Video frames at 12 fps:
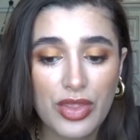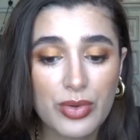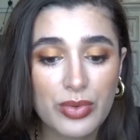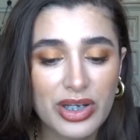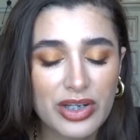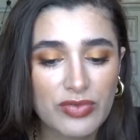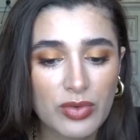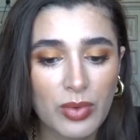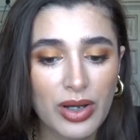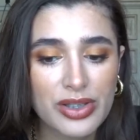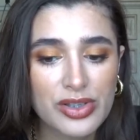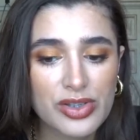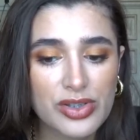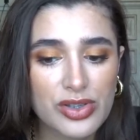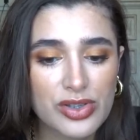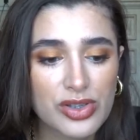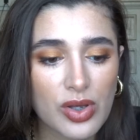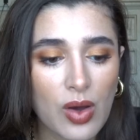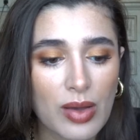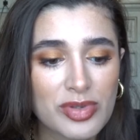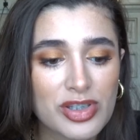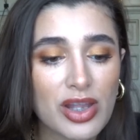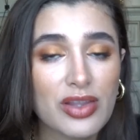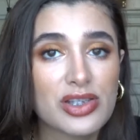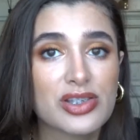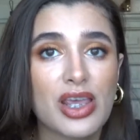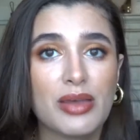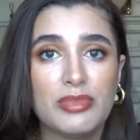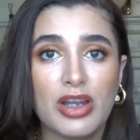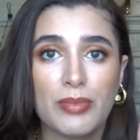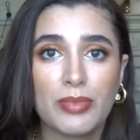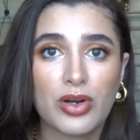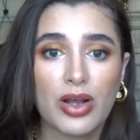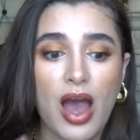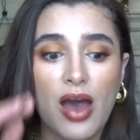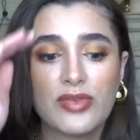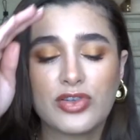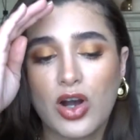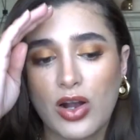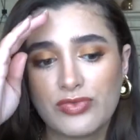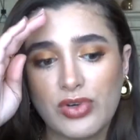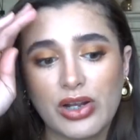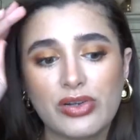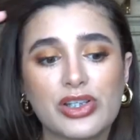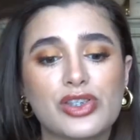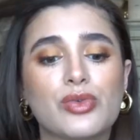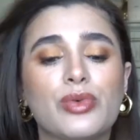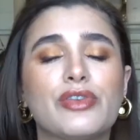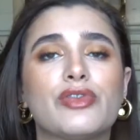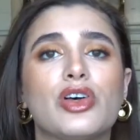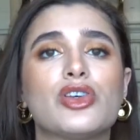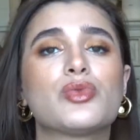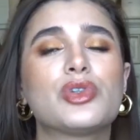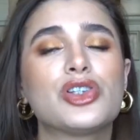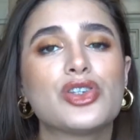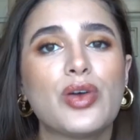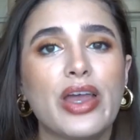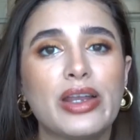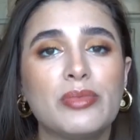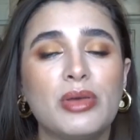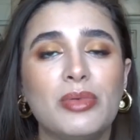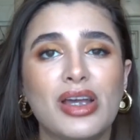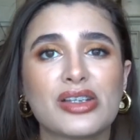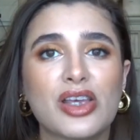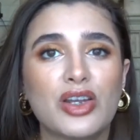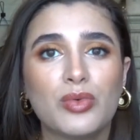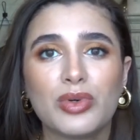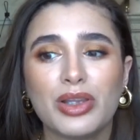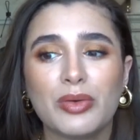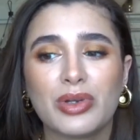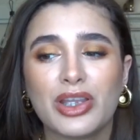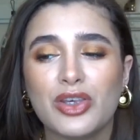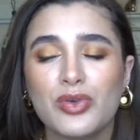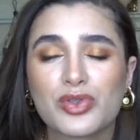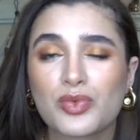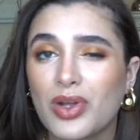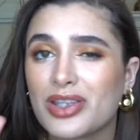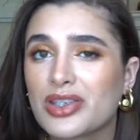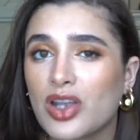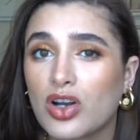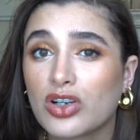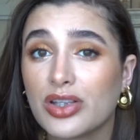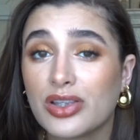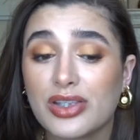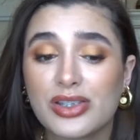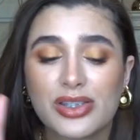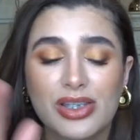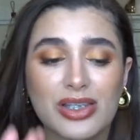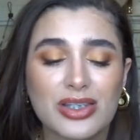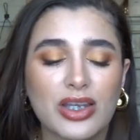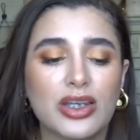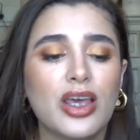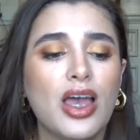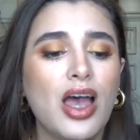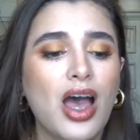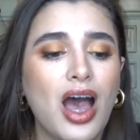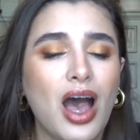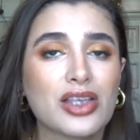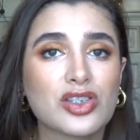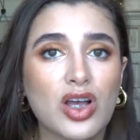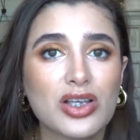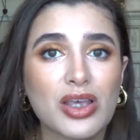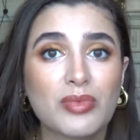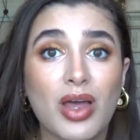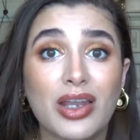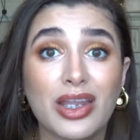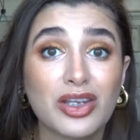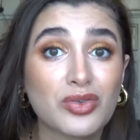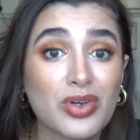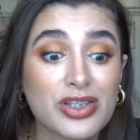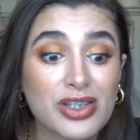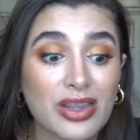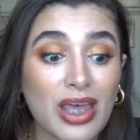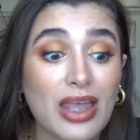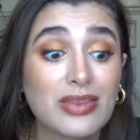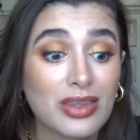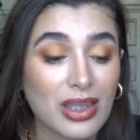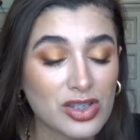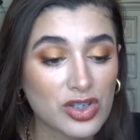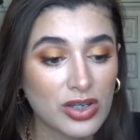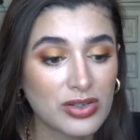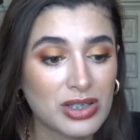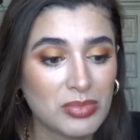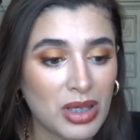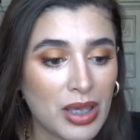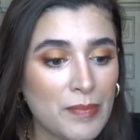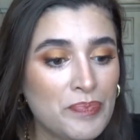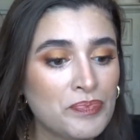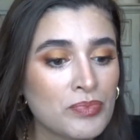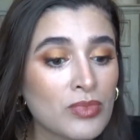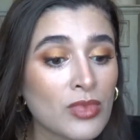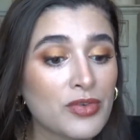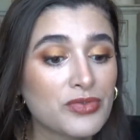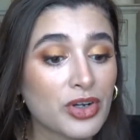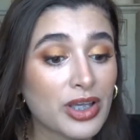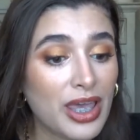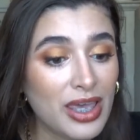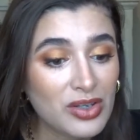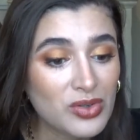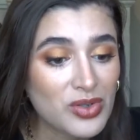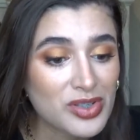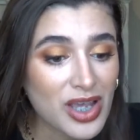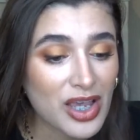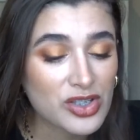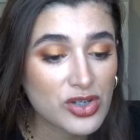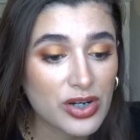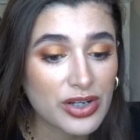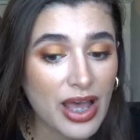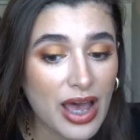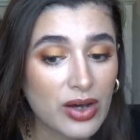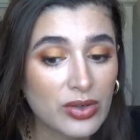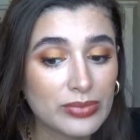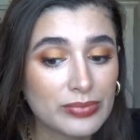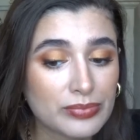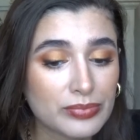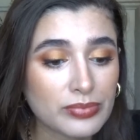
three different ones. So I'm still at the same number of car fragrance refills, which is okay to me because I don't really want to use ones that aren't in the season. As long as I'm not increasing that, then that's good to me. For candles, I started out